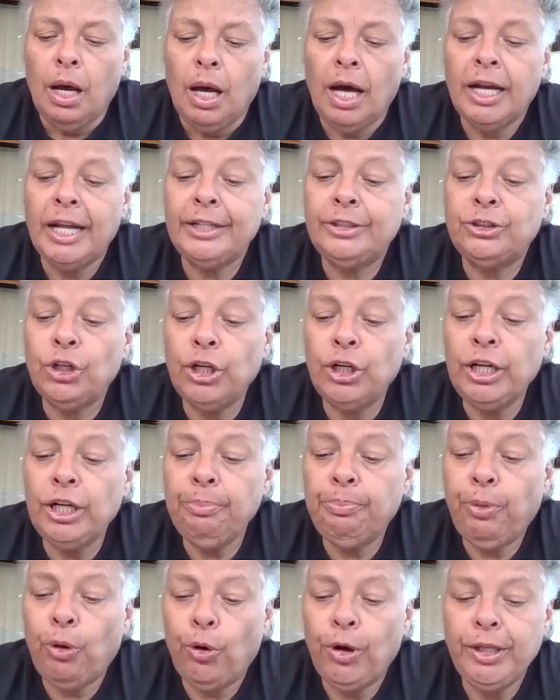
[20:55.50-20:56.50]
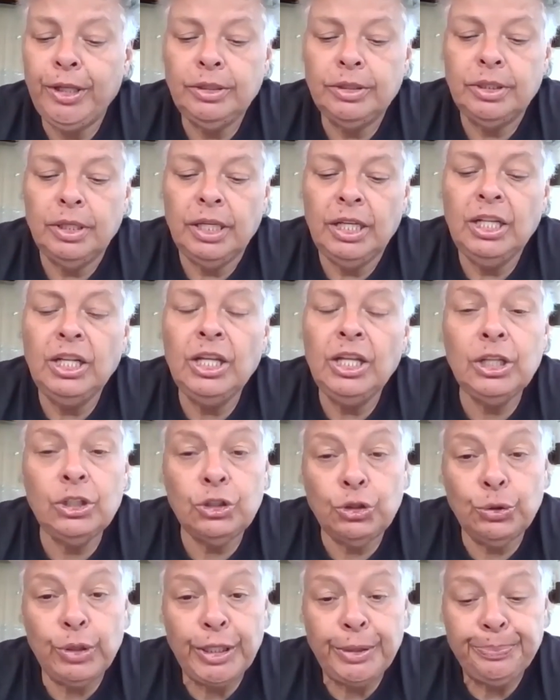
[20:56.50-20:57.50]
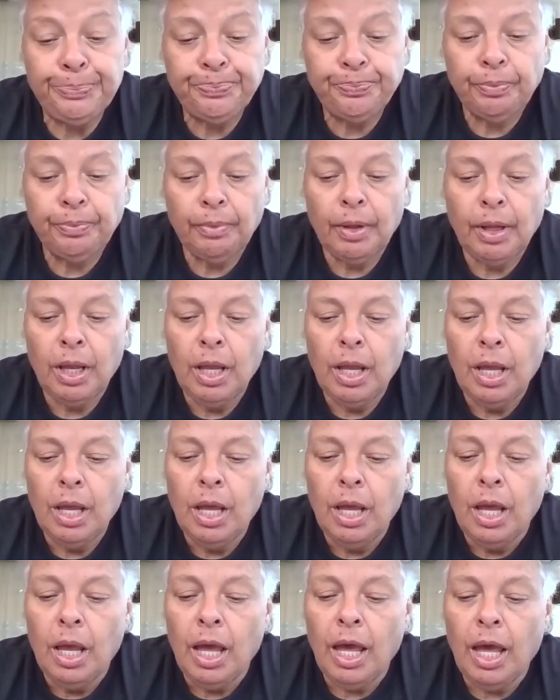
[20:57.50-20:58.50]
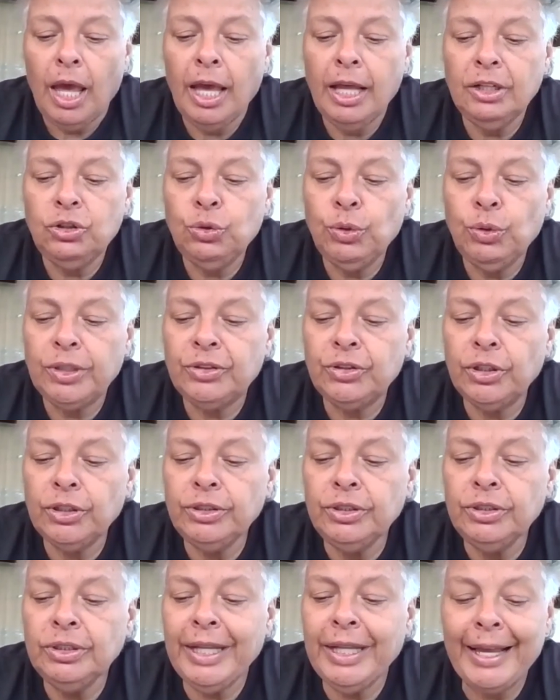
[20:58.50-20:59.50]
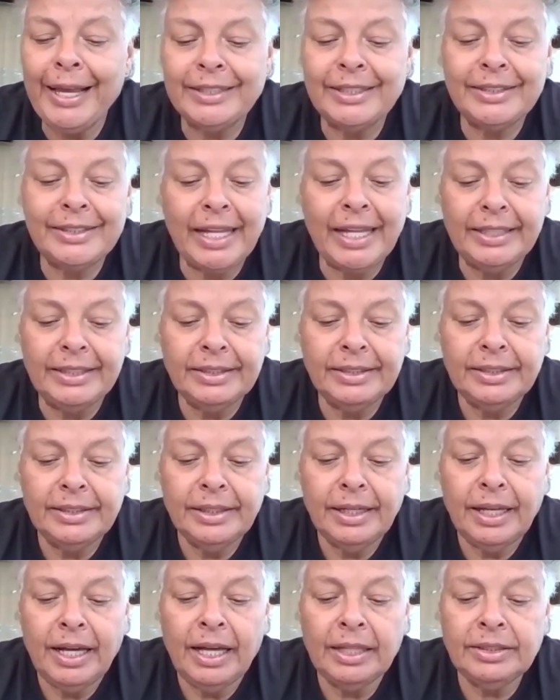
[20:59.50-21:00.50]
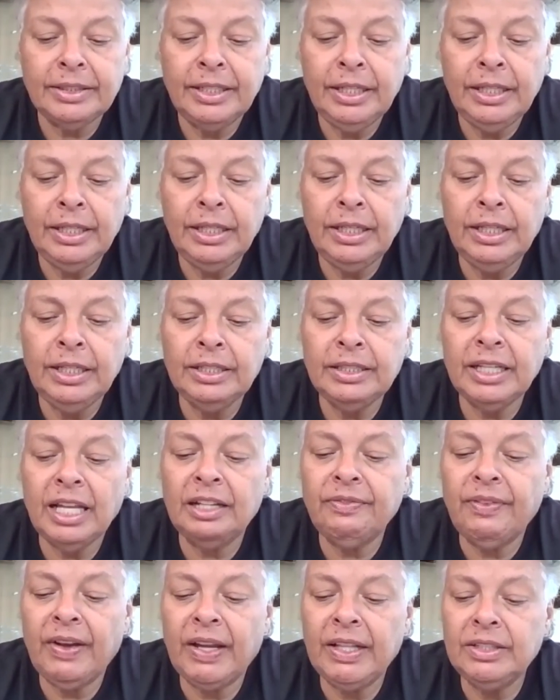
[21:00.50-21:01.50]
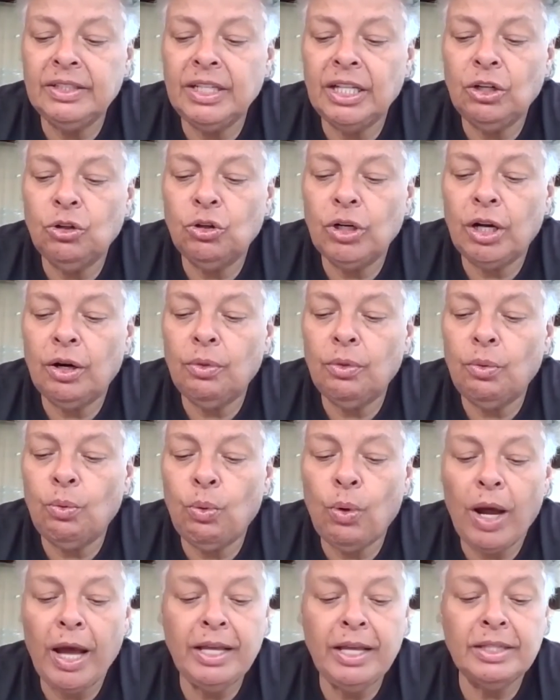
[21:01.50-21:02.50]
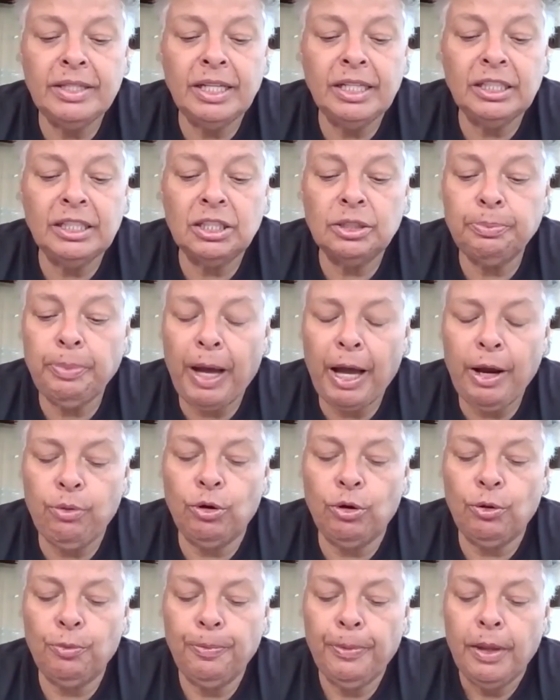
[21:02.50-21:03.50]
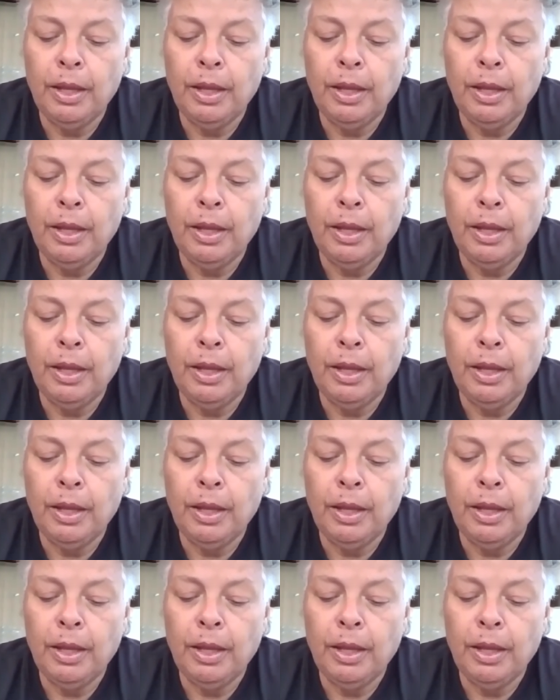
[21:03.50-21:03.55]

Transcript: at a turning point in history. And to a certain extent, as he is advancing on a rising spiral,